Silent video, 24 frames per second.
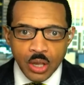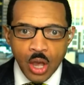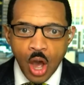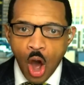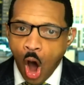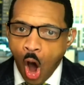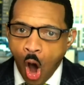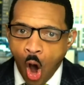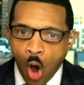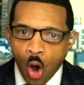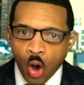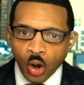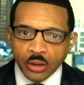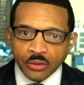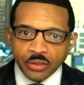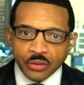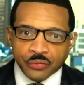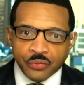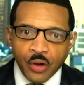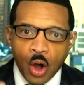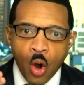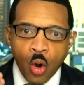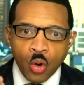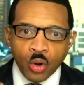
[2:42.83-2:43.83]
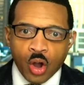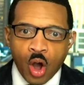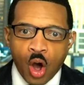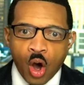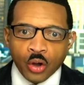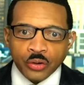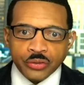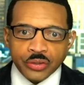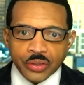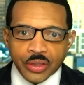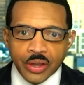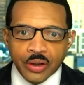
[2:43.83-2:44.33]
all of the phone
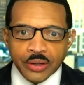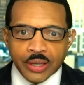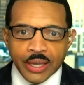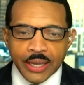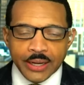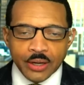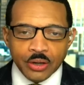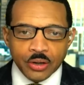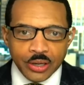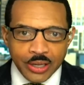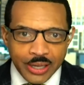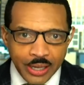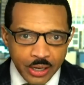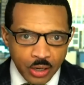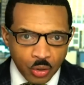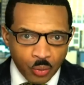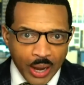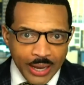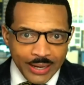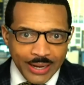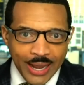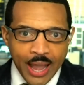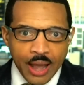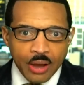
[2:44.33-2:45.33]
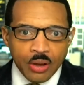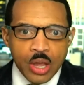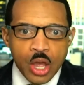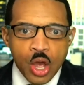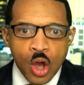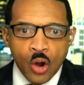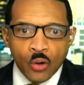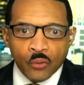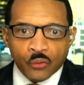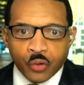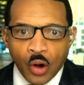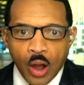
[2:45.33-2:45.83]
calls that they're getting right now
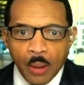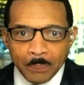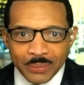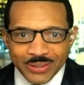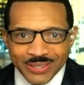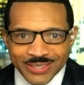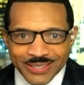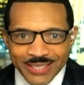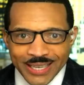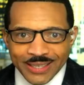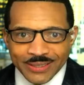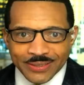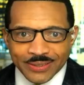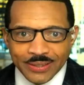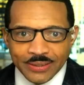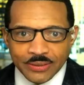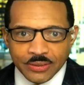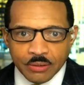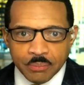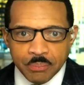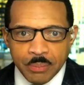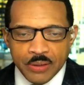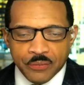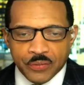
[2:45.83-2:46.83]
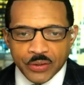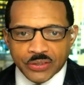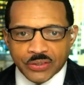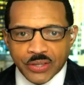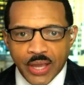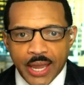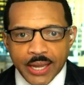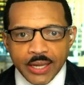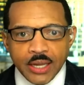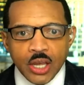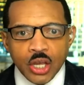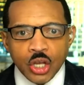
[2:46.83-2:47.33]
from citizens of Memphis
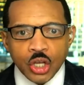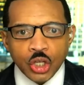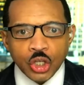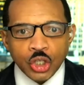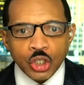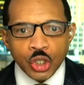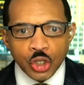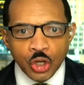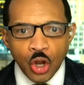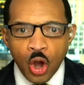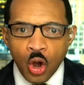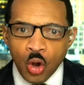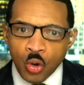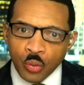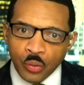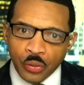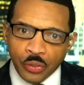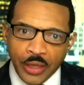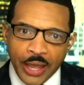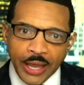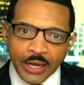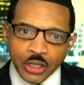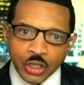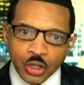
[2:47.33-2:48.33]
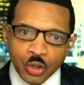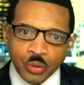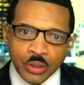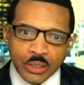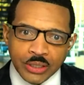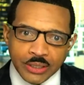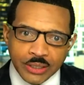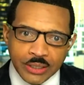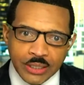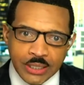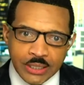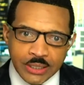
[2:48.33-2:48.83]
saying, you know, that unit
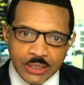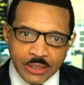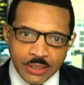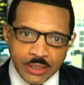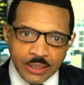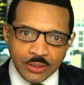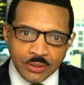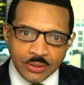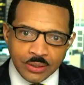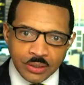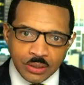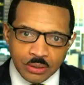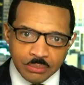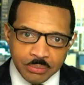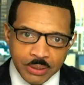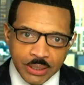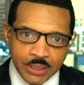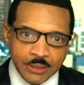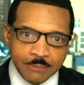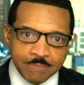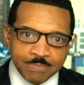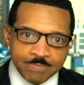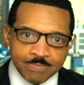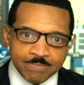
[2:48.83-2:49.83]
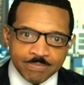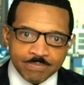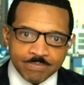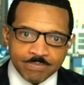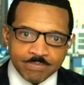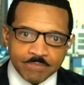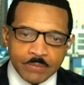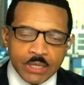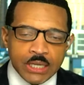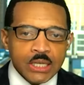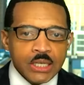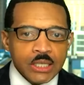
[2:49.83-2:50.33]
did this to me.
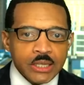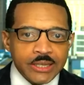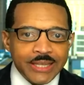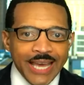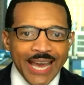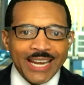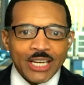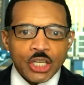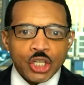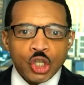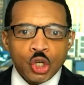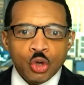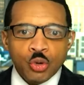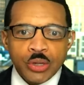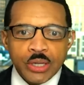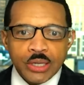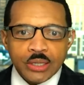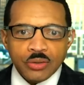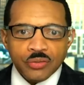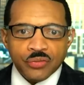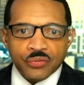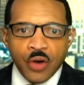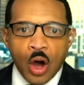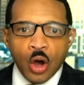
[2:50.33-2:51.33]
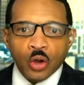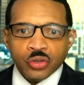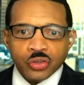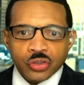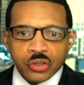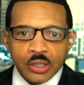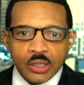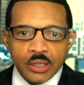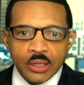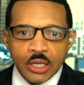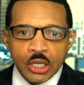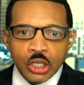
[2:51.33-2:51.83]
That unit
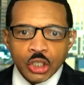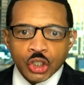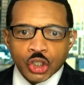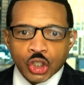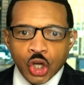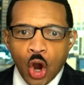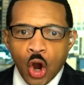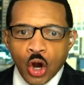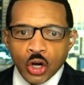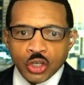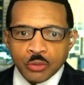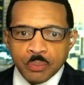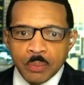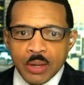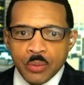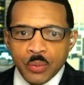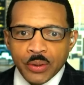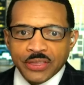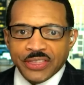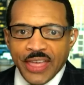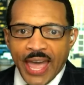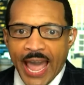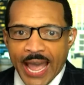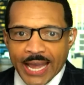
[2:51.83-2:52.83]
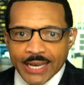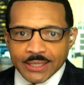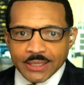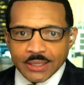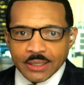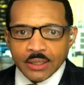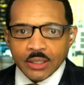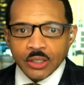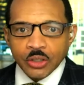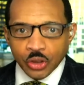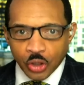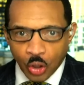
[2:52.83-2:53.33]
falsely charged me with that.
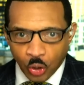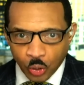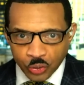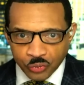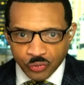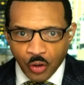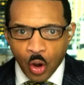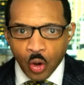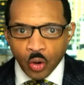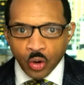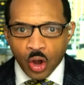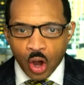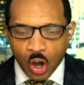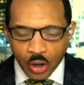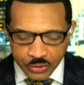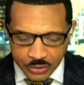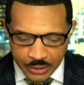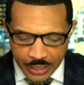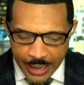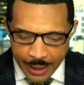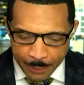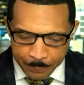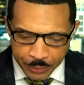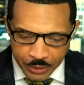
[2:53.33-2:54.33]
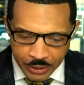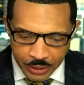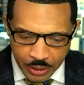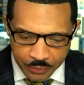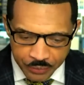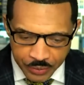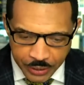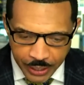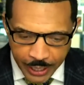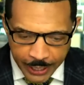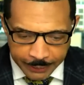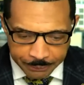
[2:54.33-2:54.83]
Those phone calls are happening
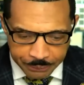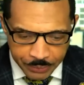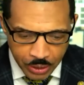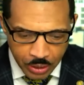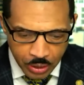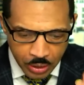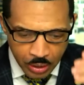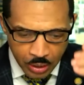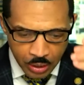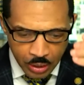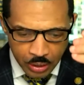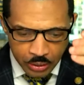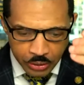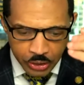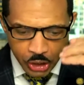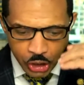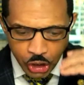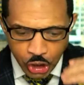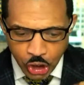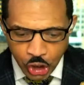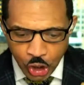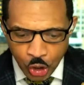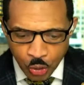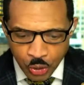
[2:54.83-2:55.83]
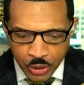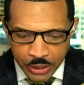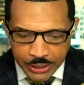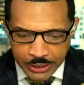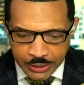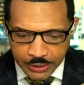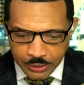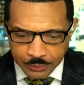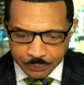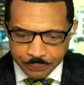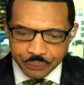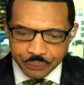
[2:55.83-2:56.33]
every day. The unit